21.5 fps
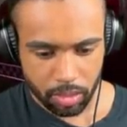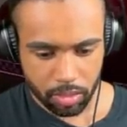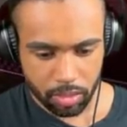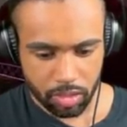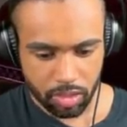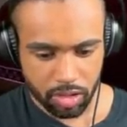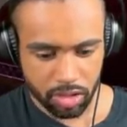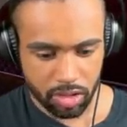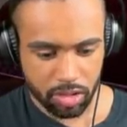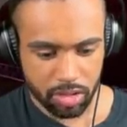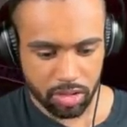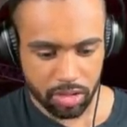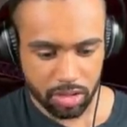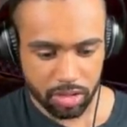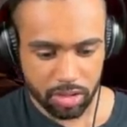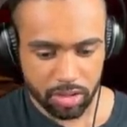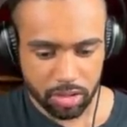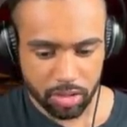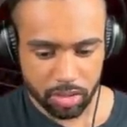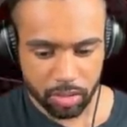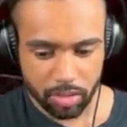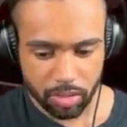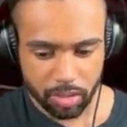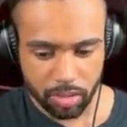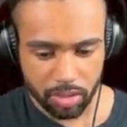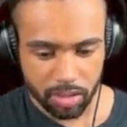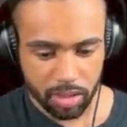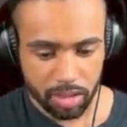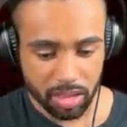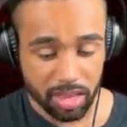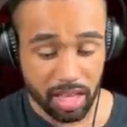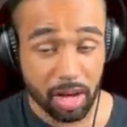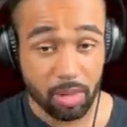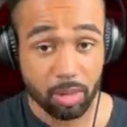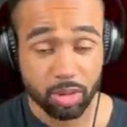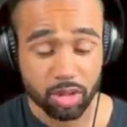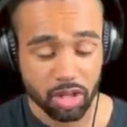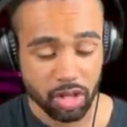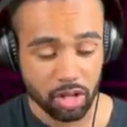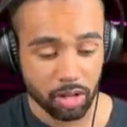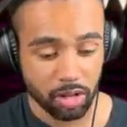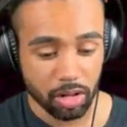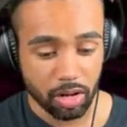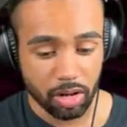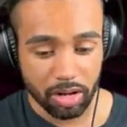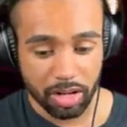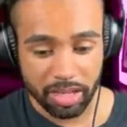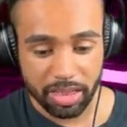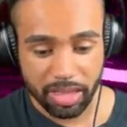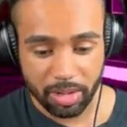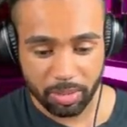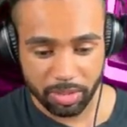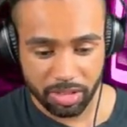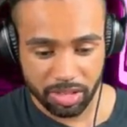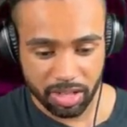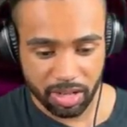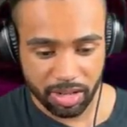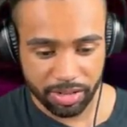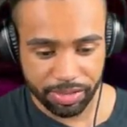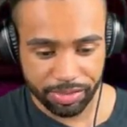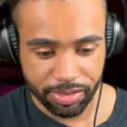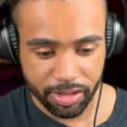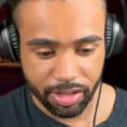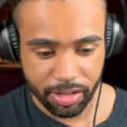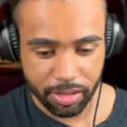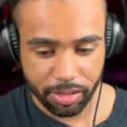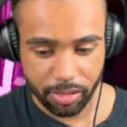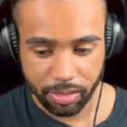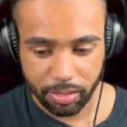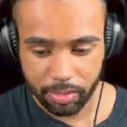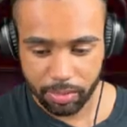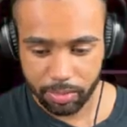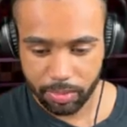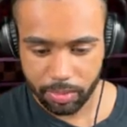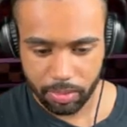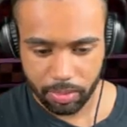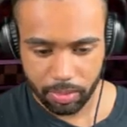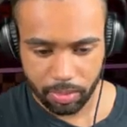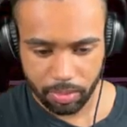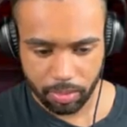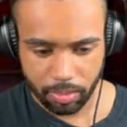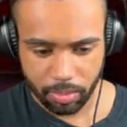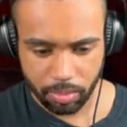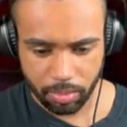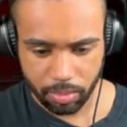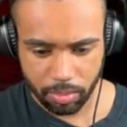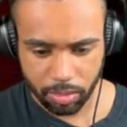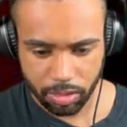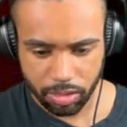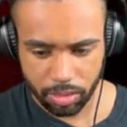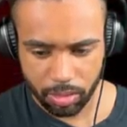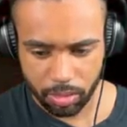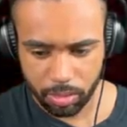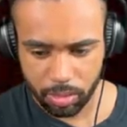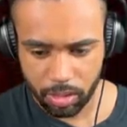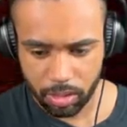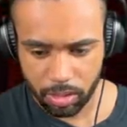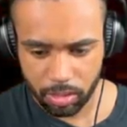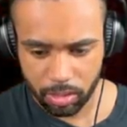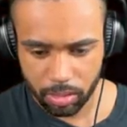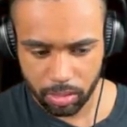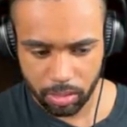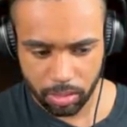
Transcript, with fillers: Jesus. That was a lot, and that was terrifying. What's through here?